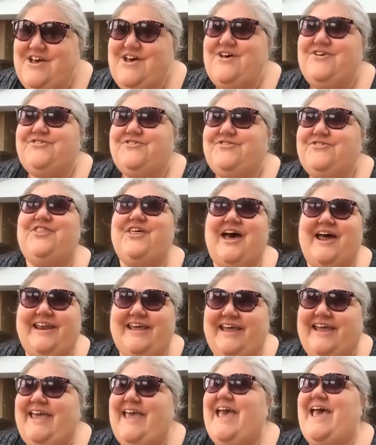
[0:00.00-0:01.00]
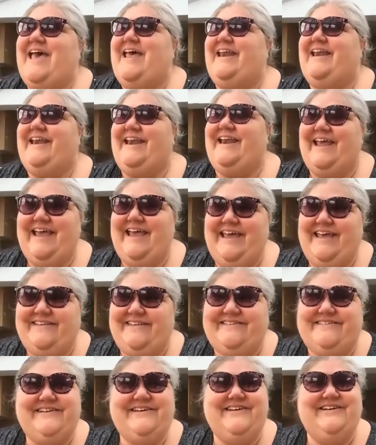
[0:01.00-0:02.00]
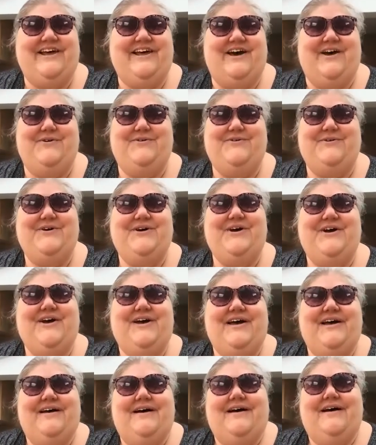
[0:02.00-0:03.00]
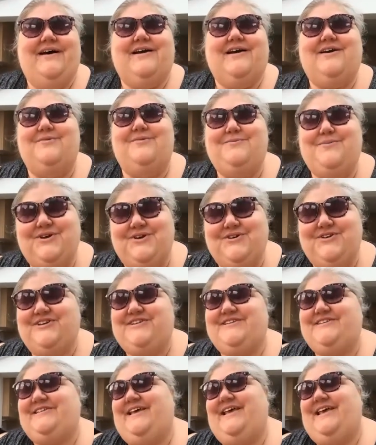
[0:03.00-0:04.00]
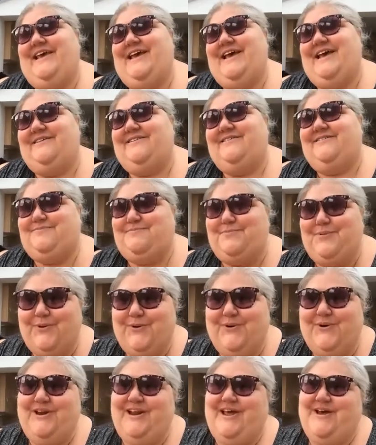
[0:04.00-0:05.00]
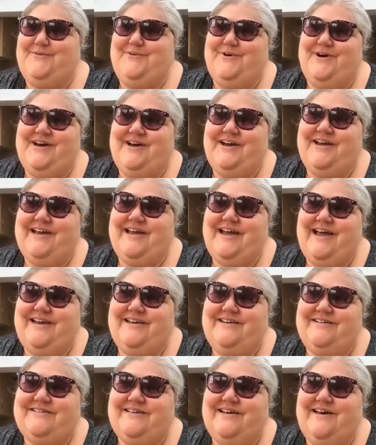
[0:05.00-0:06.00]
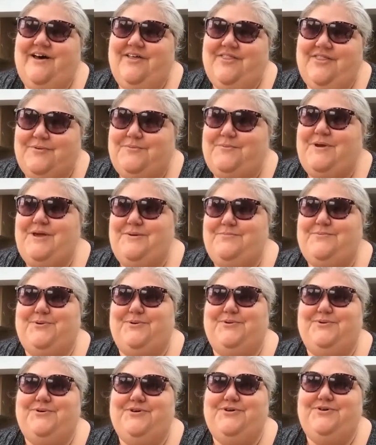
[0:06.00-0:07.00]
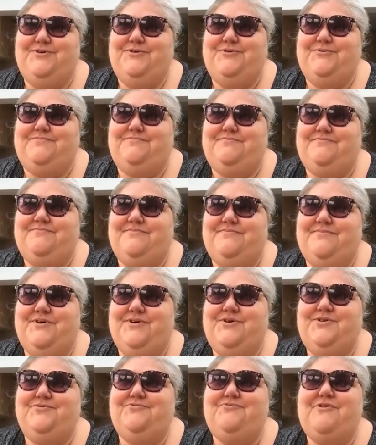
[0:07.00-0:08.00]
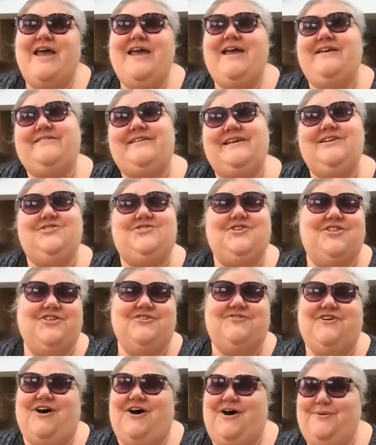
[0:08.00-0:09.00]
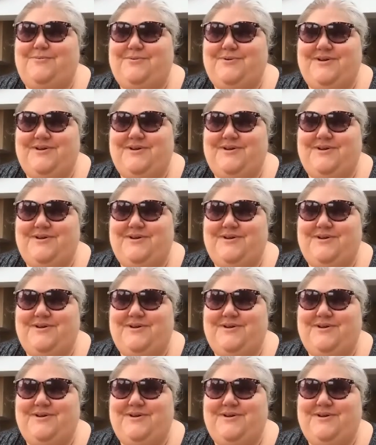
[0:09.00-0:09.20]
So that again is, you know, a community and a support network and other people who who raise each other up.